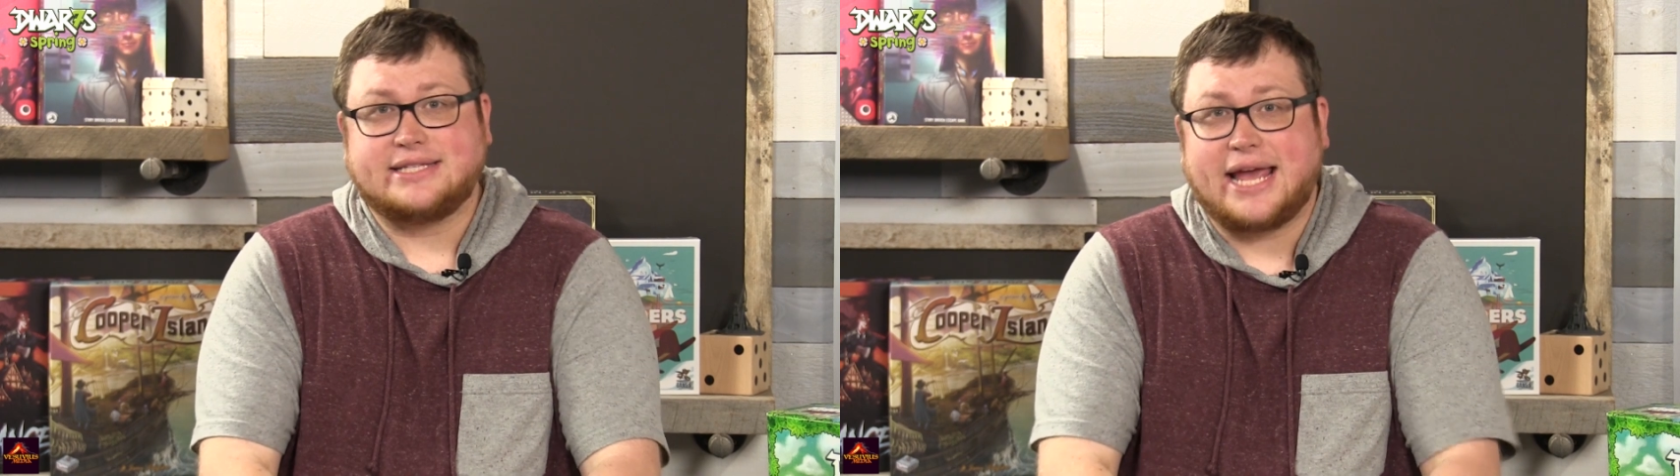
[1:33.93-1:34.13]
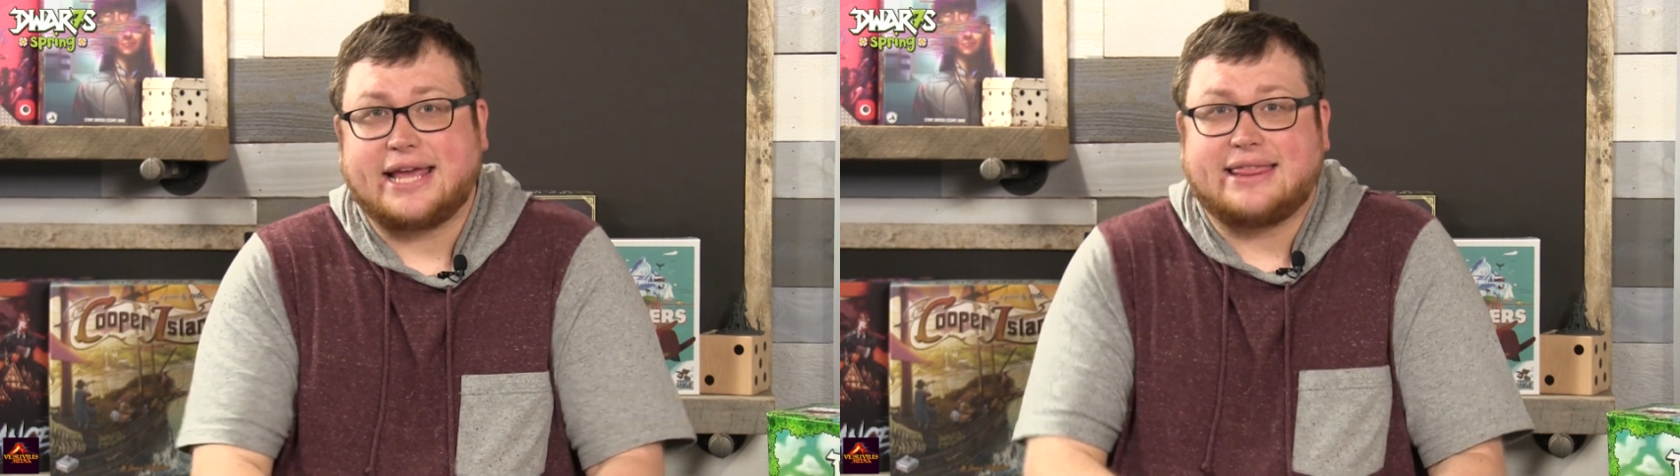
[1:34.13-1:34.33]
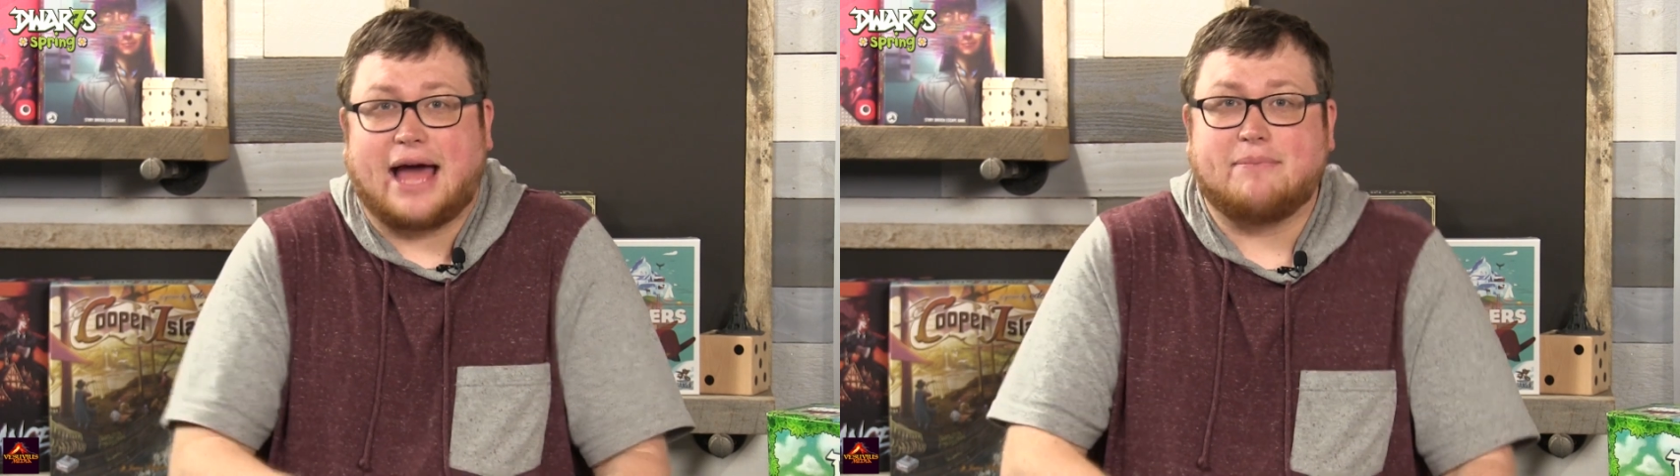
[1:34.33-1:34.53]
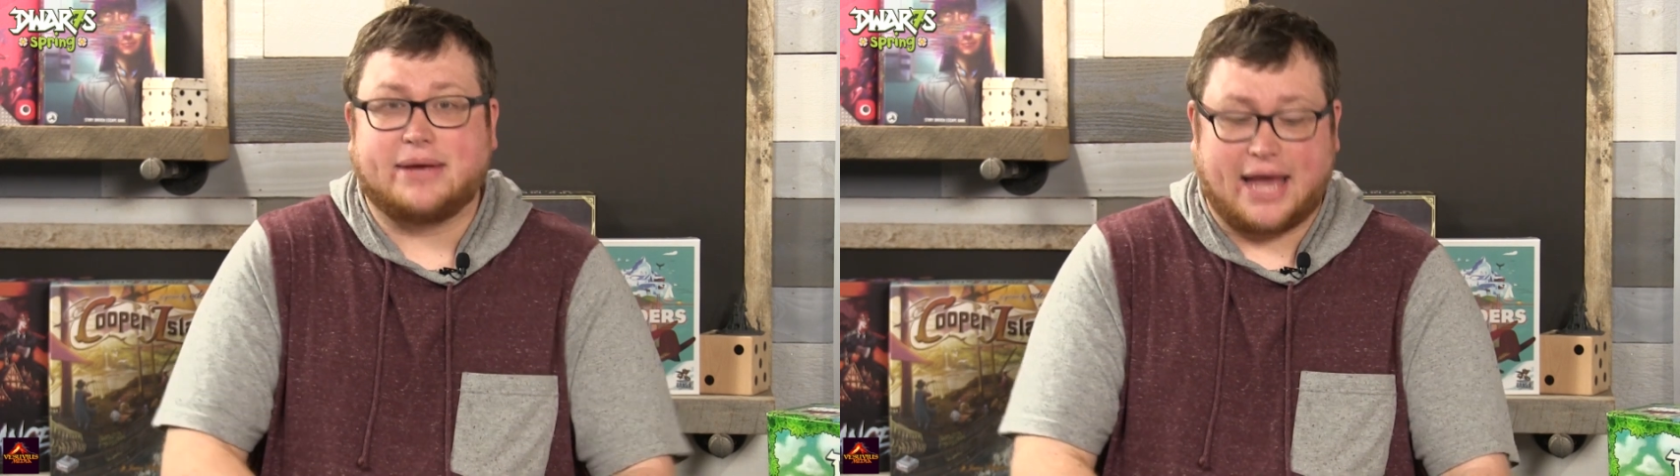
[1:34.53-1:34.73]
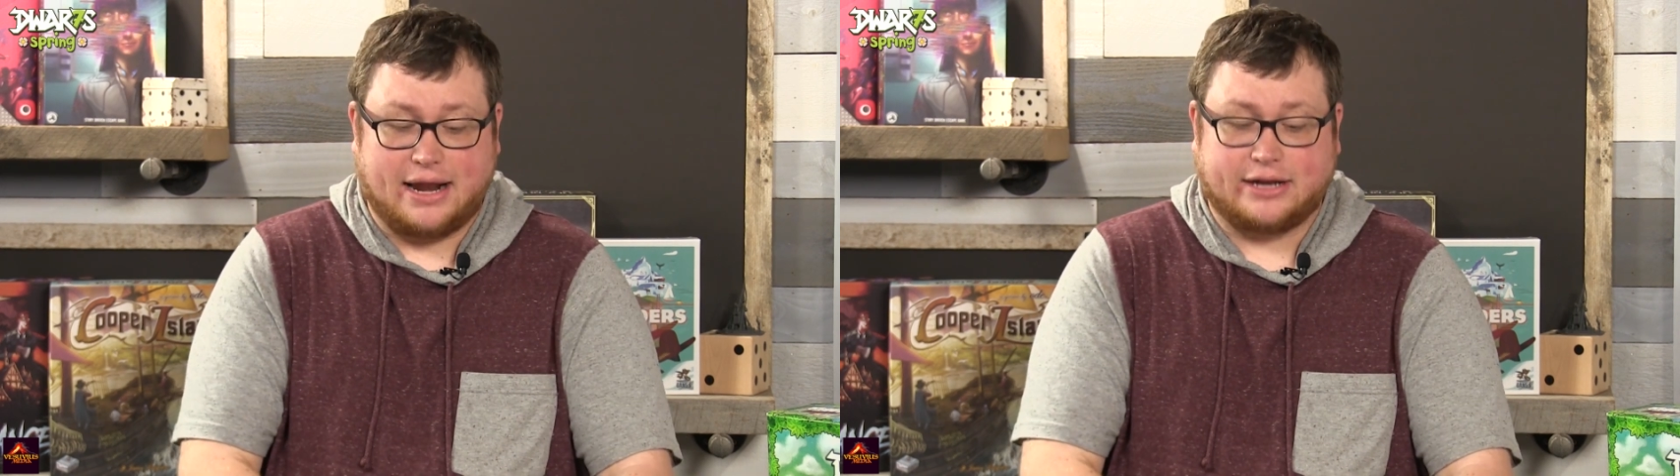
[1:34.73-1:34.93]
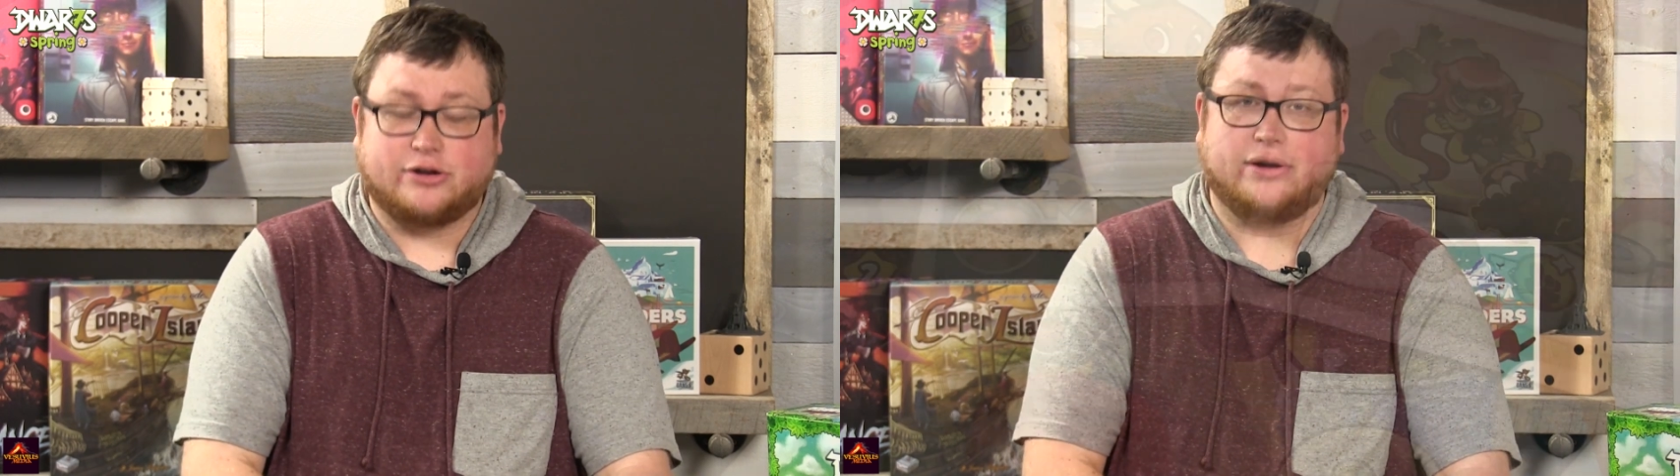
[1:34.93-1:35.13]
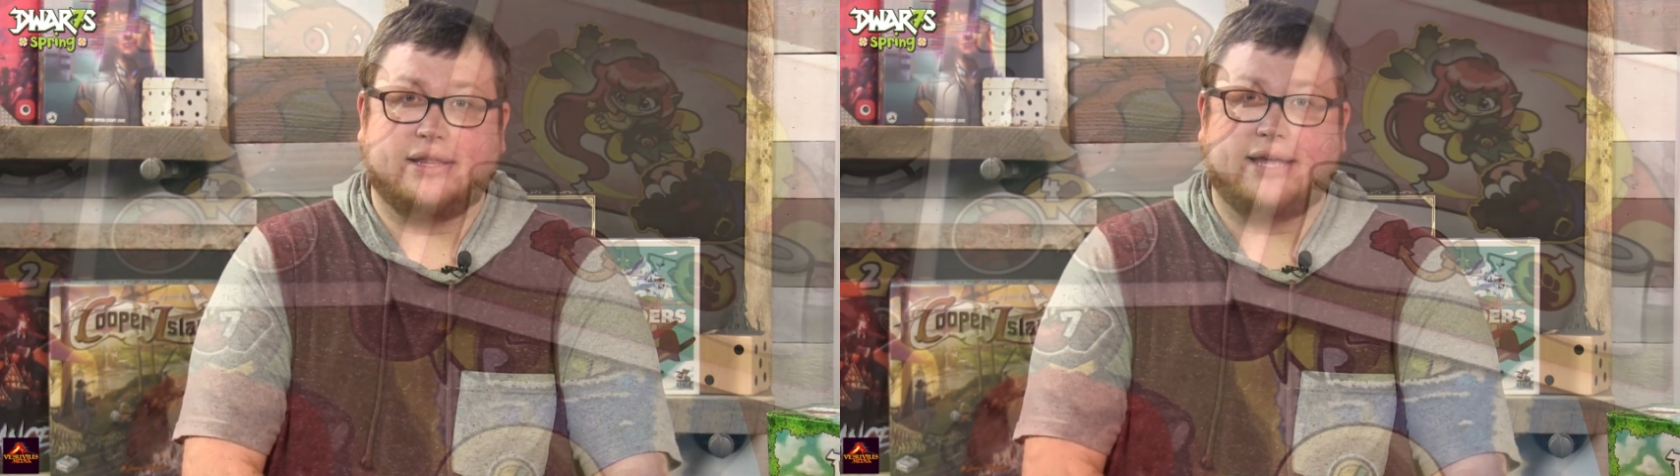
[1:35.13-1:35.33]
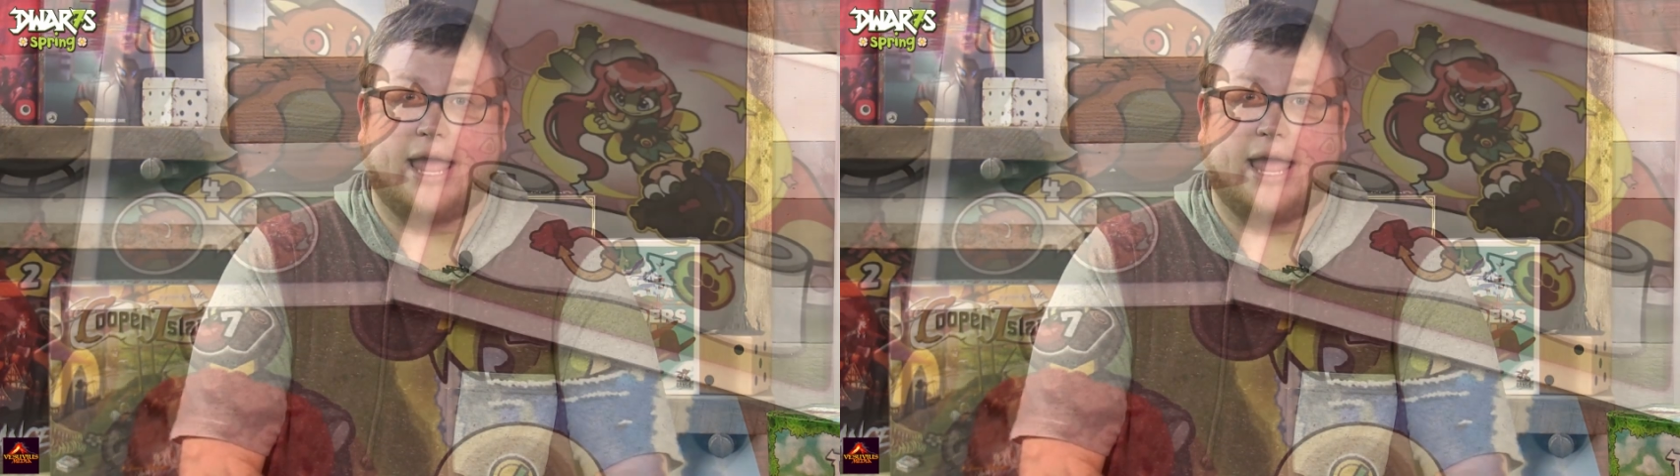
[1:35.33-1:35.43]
take that mechanic during the